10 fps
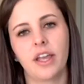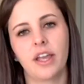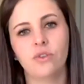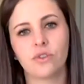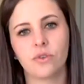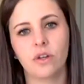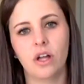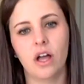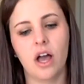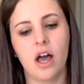Q school.
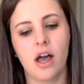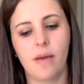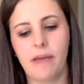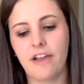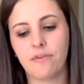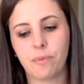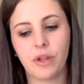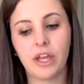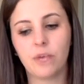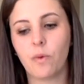Um, I've
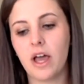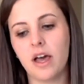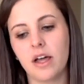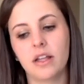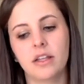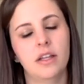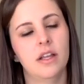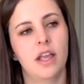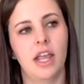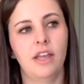played well
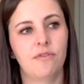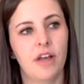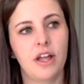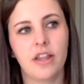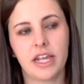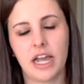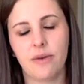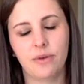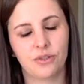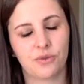and felt like I
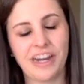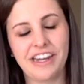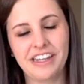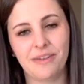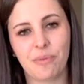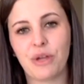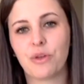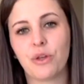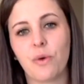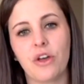was ready to play
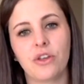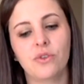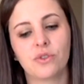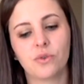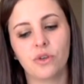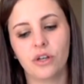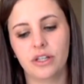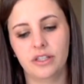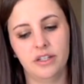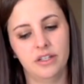really well at Q school.
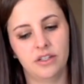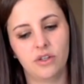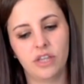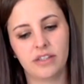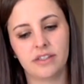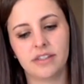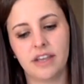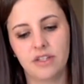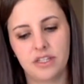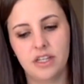And then
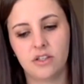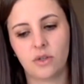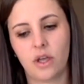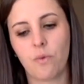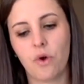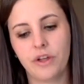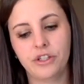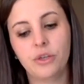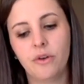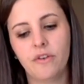2017, so I won
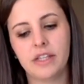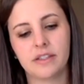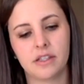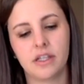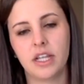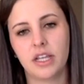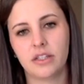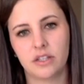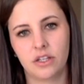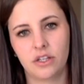two events leading
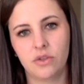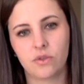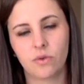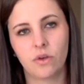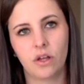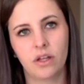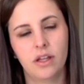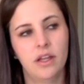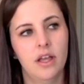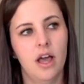into Q school.
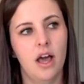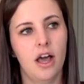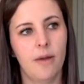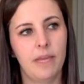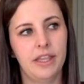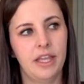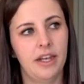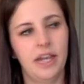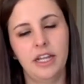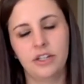Um, and
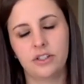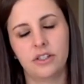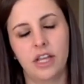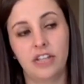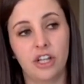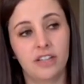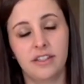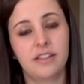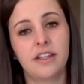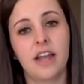then I just I shot
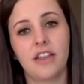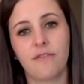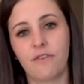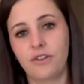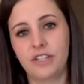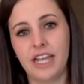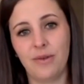69 the first day.